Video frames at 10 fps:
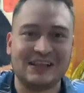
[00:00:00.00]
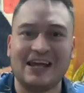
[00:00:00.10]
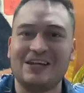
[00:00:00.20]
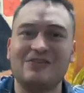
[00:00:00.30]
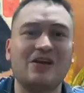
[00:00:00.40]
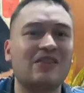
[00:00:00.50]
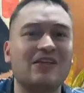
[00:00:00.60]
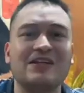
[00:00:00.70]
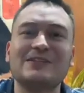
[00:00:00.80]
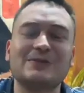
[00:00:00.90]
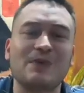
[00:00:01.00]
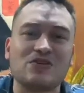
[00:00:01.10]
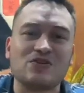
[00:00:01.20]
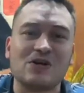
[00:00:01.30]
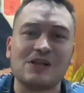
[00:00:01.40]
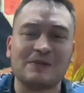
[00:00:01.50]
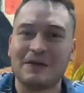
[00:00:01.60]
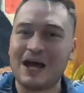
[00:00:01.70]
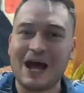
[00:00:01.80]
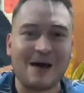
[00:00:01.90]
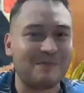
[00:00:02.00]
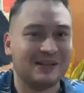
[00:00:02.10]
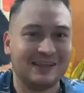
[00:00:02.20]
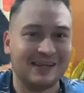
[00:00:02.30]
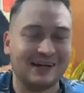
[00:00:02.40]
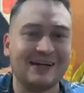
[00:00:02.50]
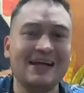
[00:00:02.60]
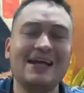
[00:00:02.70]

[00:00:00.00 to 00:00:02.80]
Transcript: like nothing special happening there.